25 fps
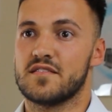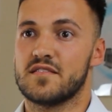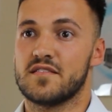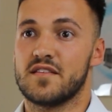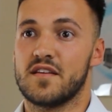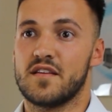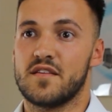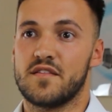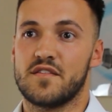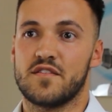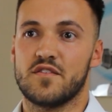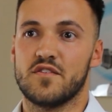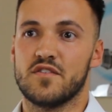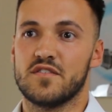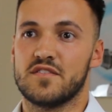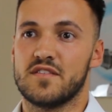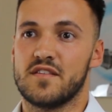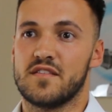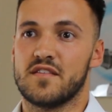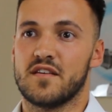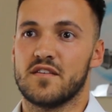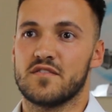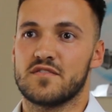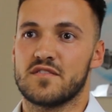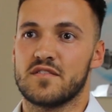say,
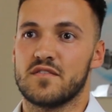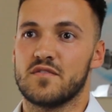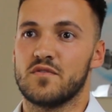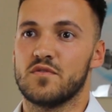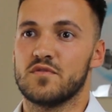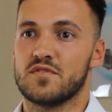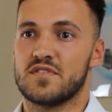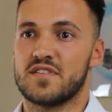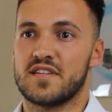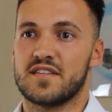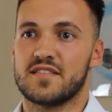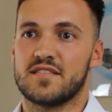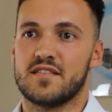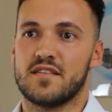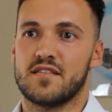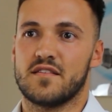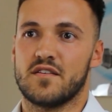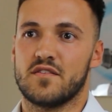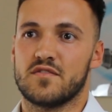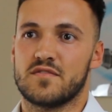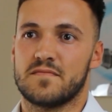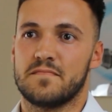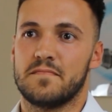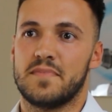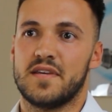30,000 or
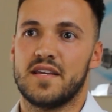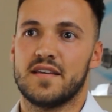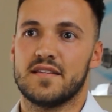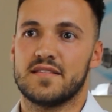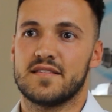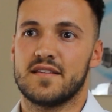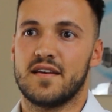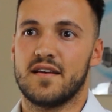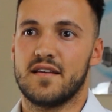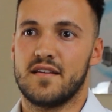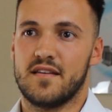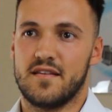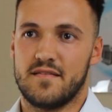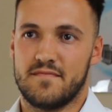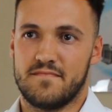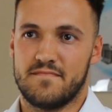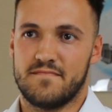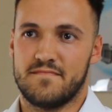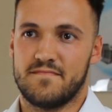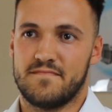60,000 psi.